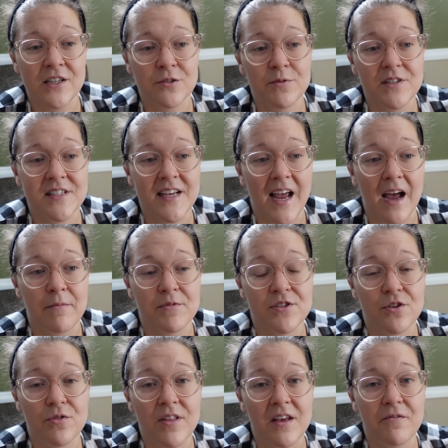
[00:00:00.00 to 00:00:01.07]
I just want to say I'm
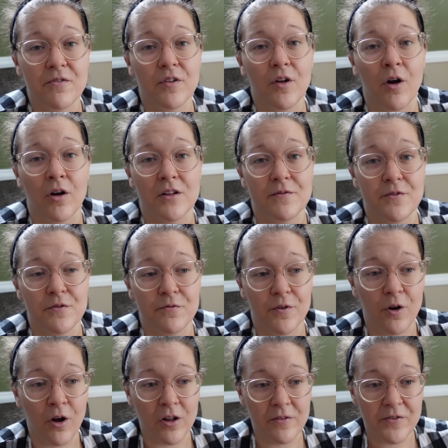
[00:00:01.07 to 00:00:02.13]
so thankful to all of you
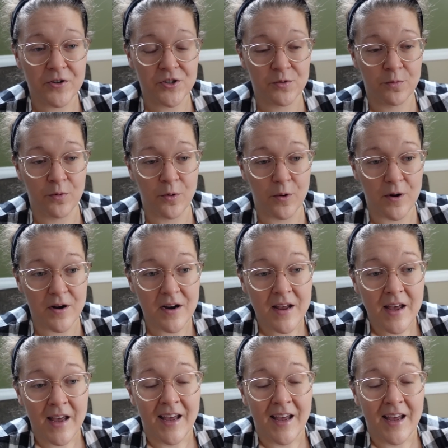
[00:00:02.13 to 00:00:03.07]
for all of your support